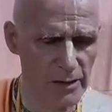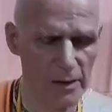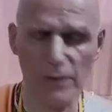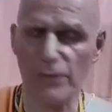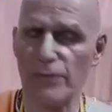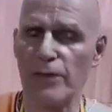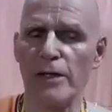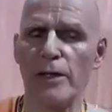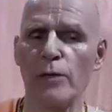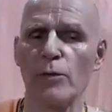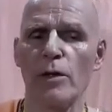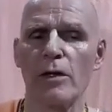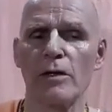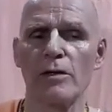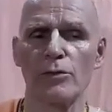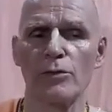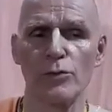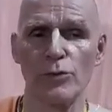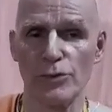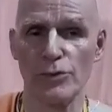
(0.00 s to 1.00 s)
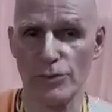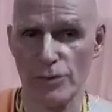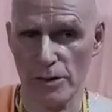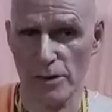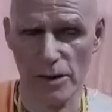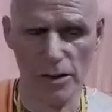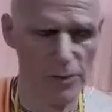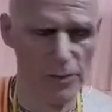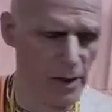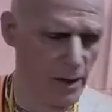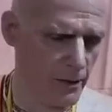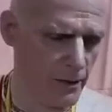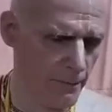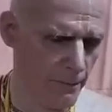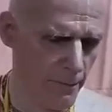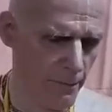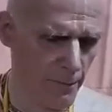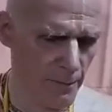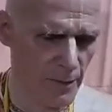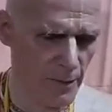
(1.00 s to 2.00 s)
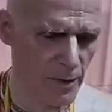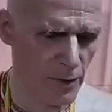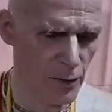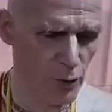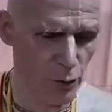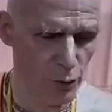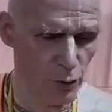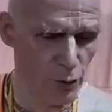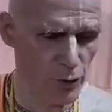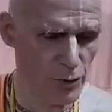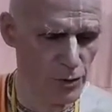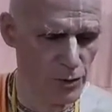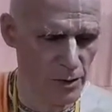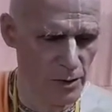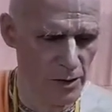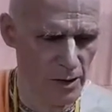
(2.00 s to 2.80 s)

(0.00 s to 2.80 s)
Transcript: if anyone who's hearing knows